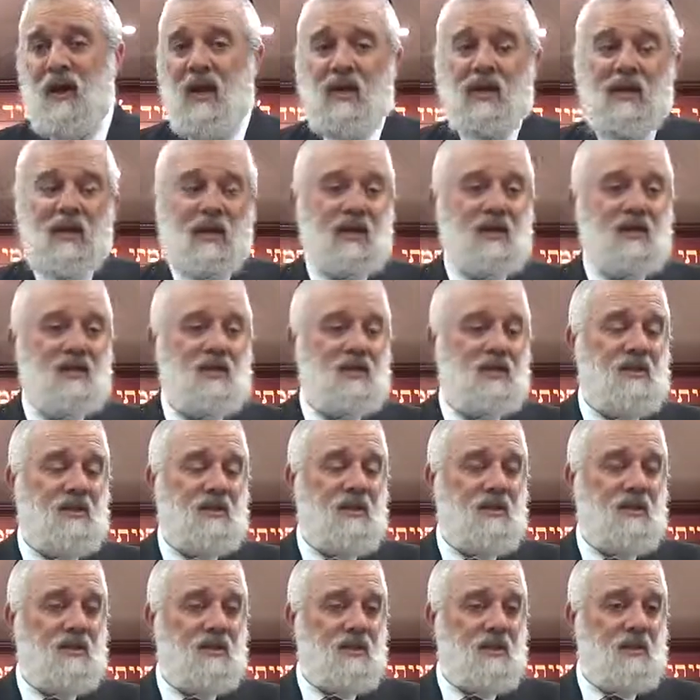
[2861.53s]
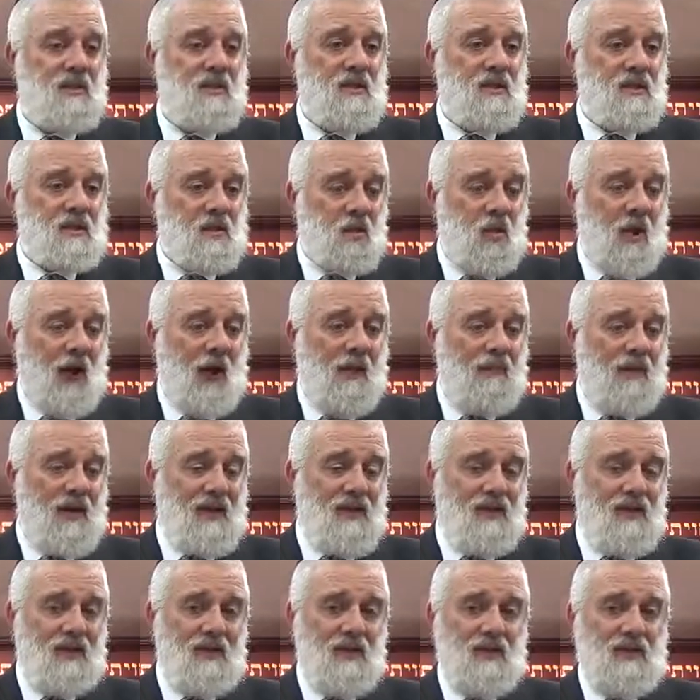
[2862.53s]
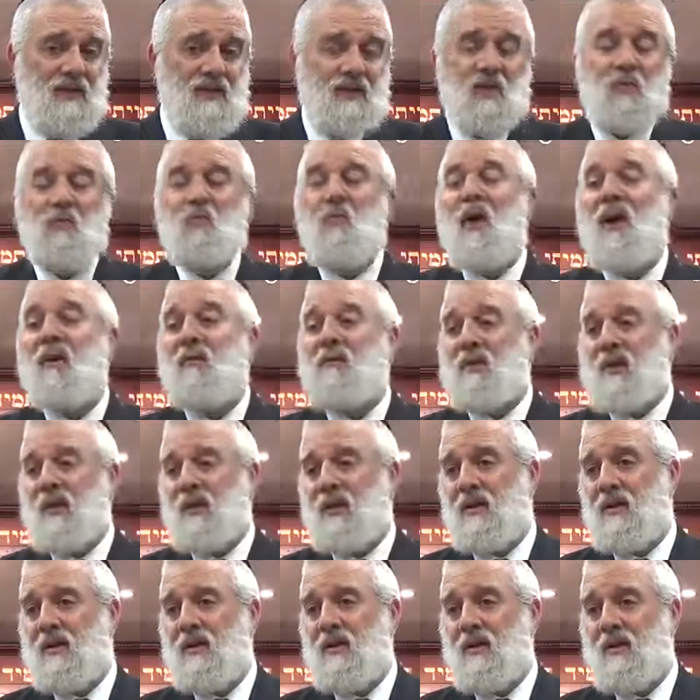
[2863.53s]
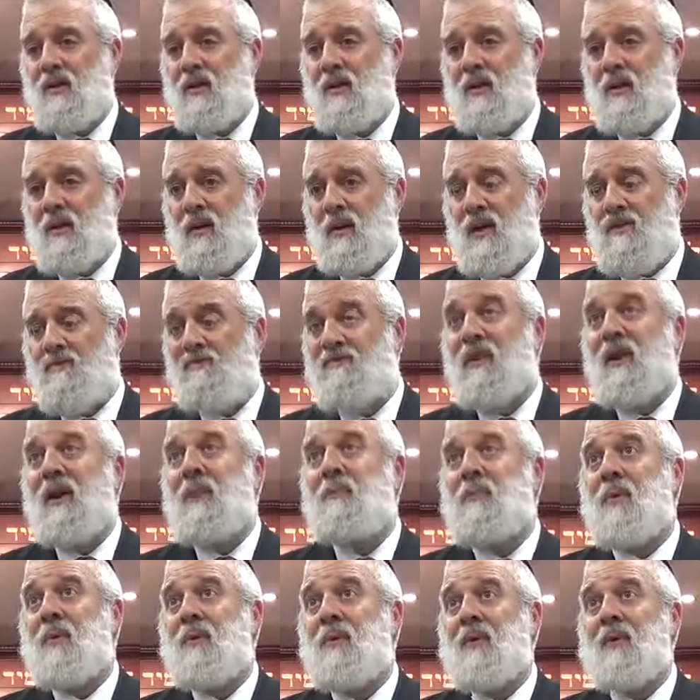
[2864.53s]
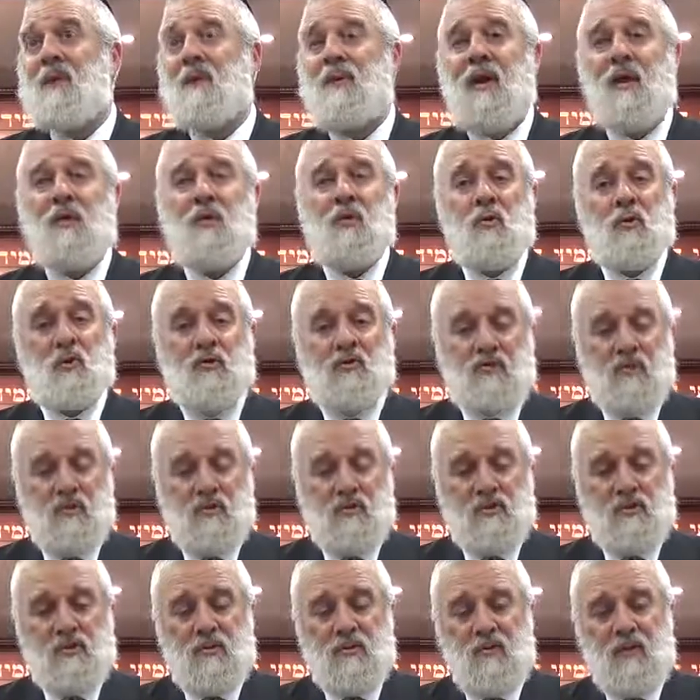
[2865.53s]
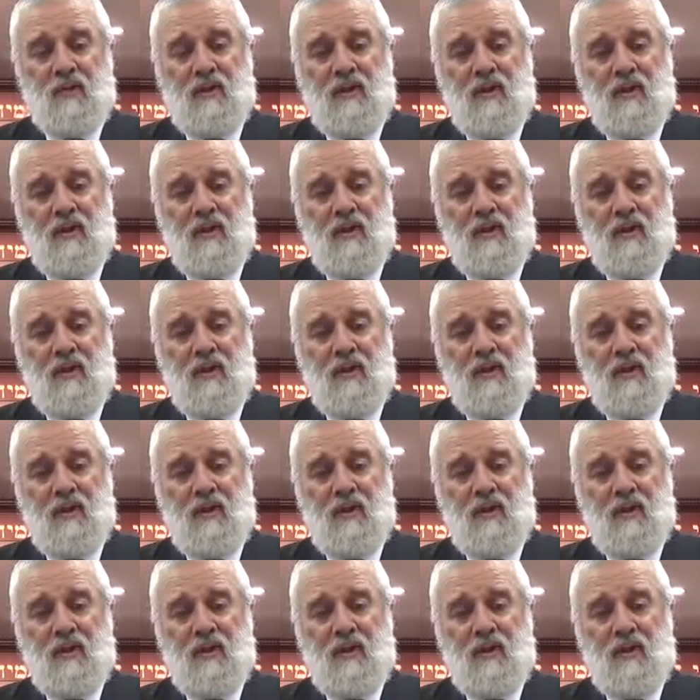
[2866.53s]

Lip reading: And he is described as surrounding, enveloping the entire universe,